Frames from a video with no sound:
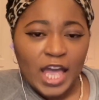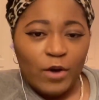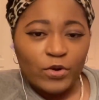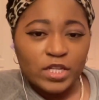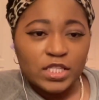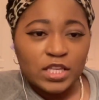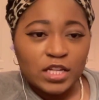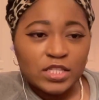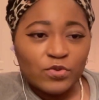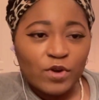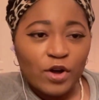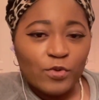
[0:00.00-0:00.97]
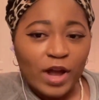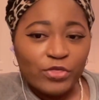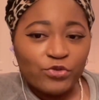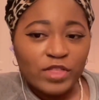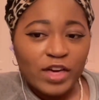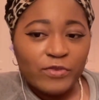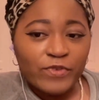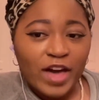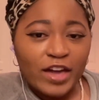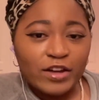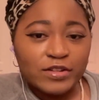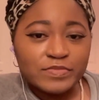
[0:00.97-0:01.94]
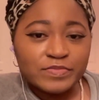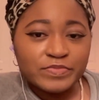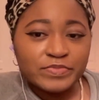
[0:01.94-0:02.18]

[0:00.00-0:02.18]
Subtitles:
I would have tucked and rolled right through that fire.